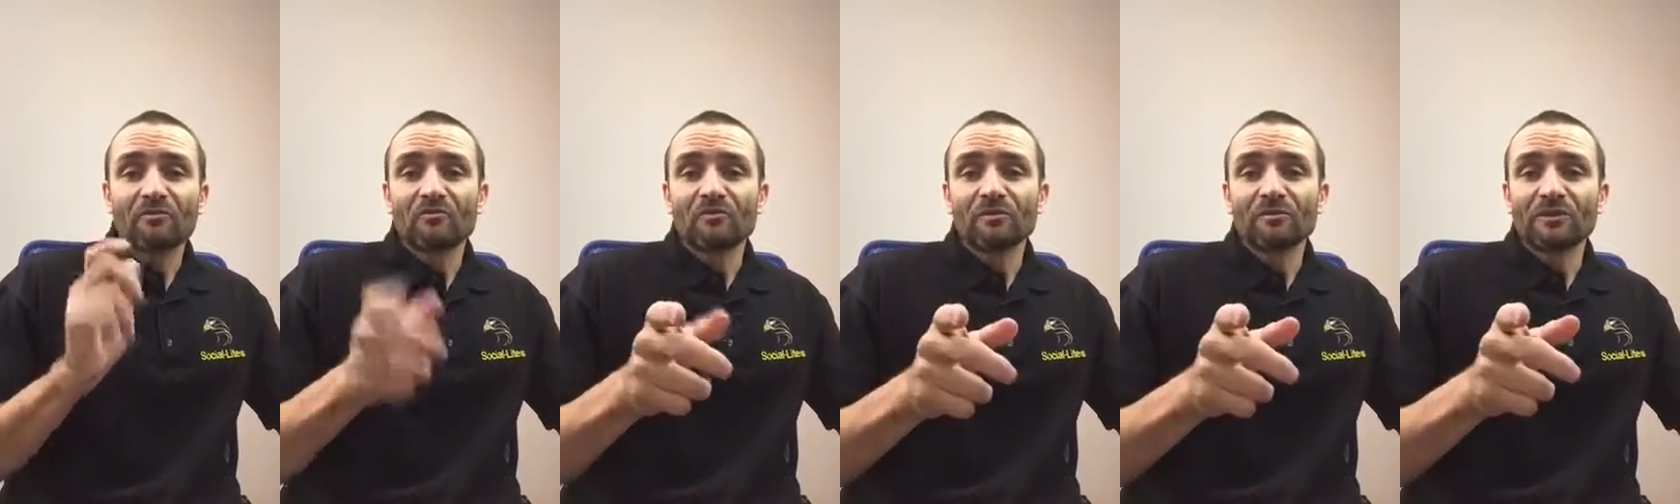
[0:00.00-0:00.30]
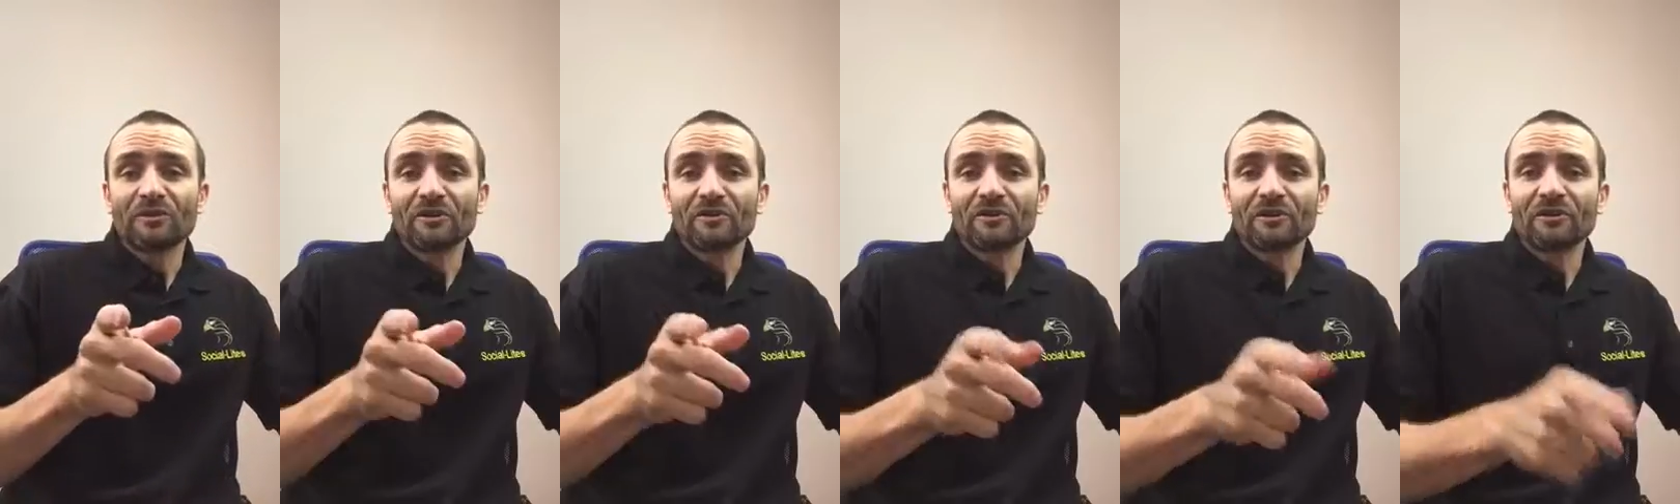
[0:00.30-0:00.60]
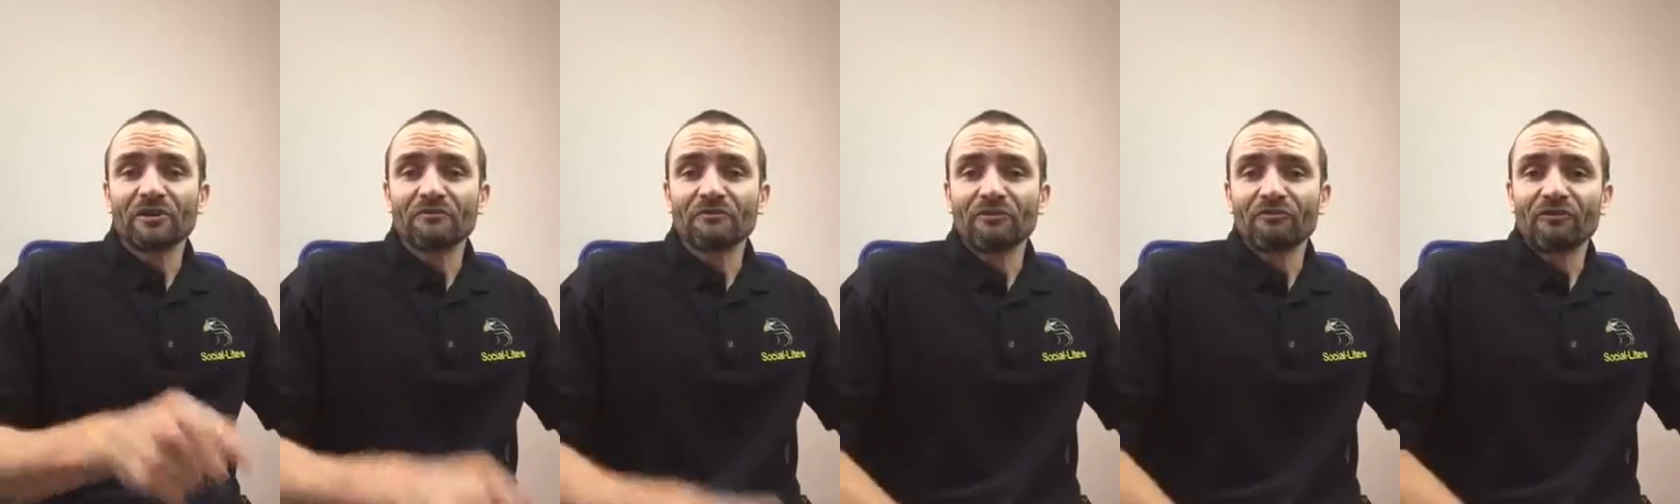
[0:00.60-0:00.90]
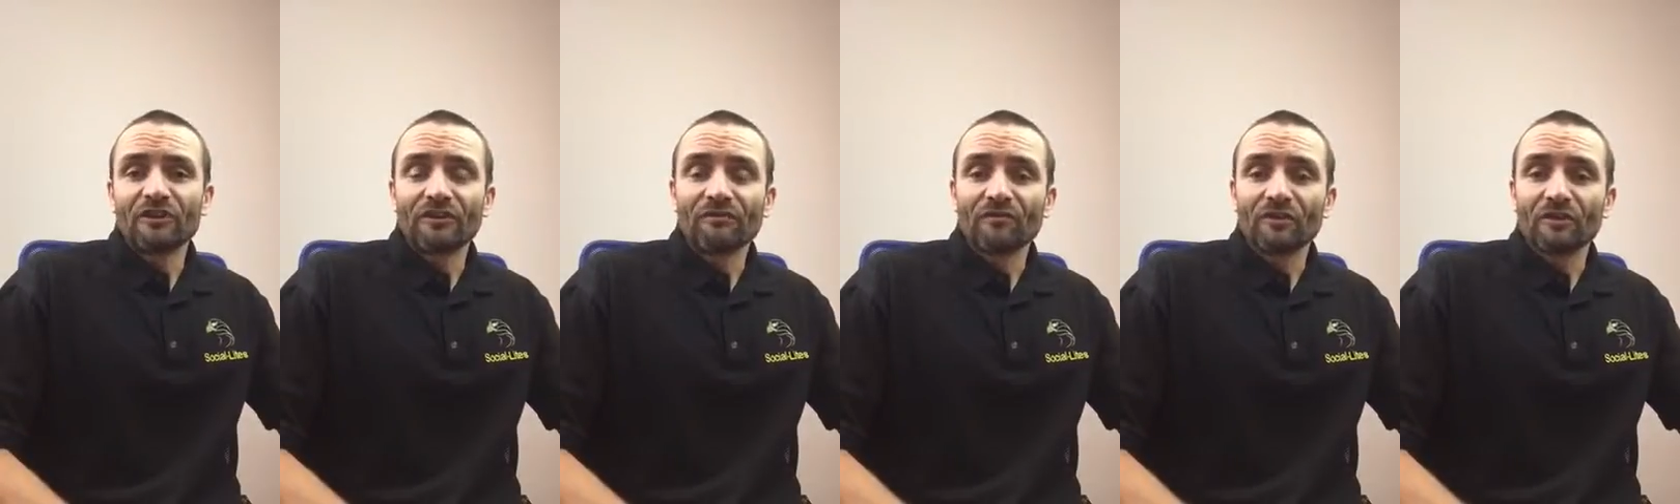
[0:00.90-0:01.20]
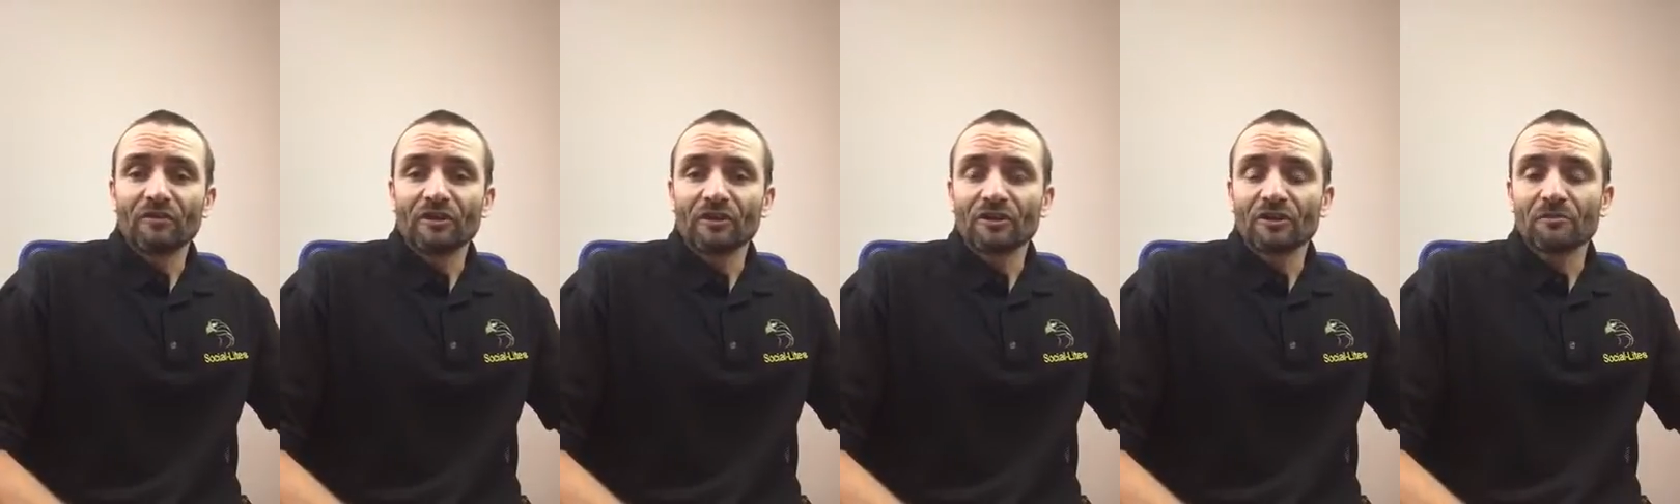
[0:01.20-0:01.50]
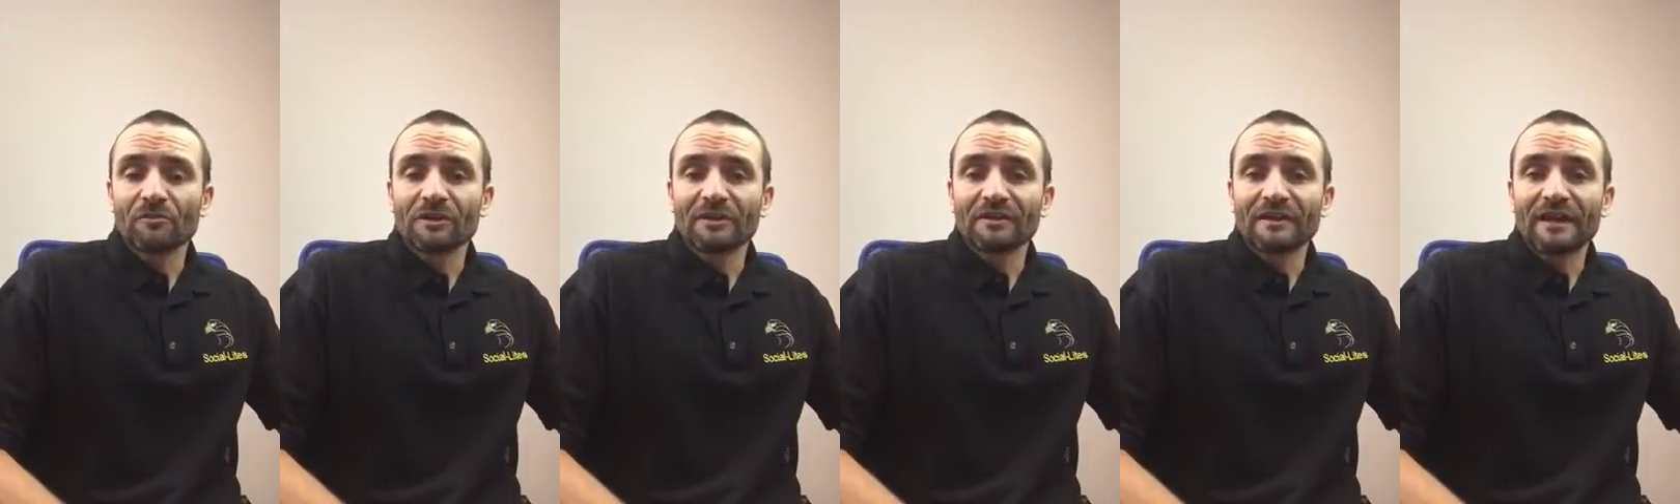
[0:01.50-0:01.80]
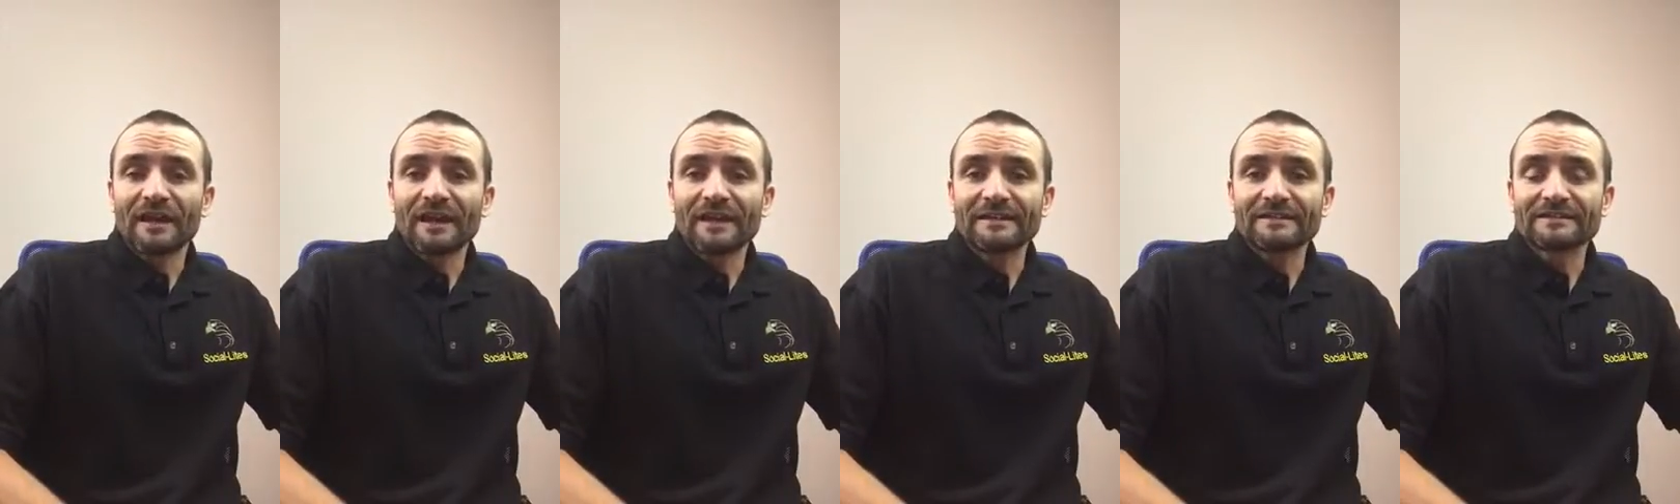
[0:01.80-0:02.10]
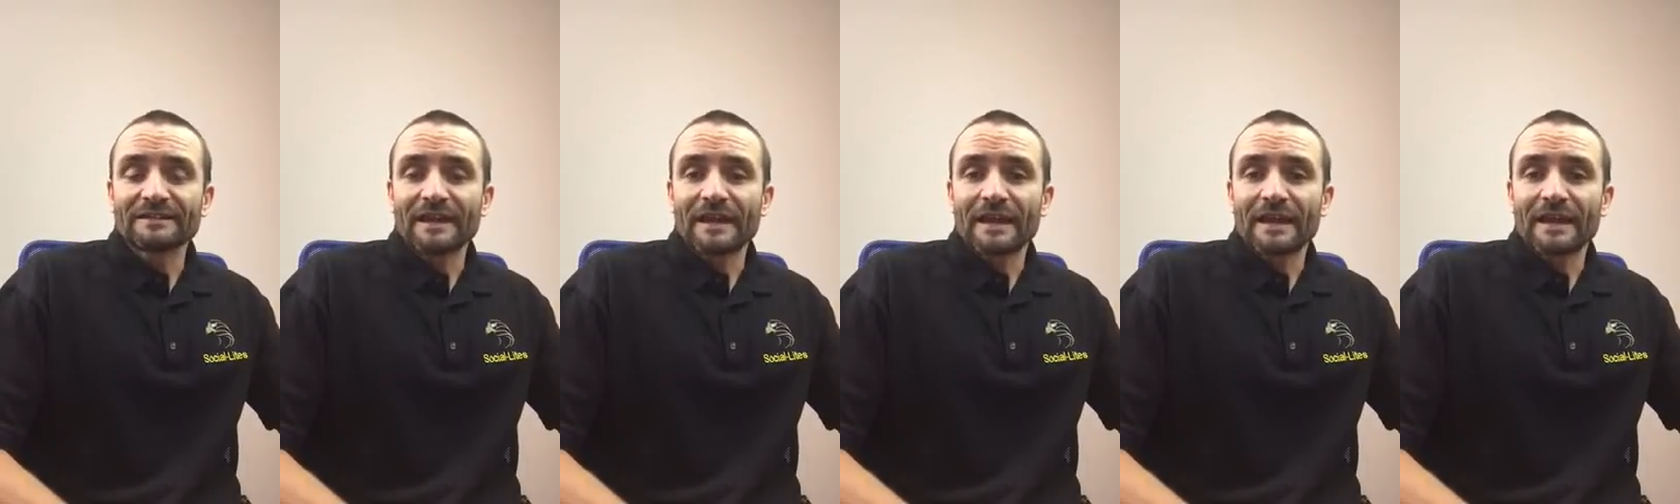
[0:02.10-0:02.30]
we'll be doing another review in a couple of days,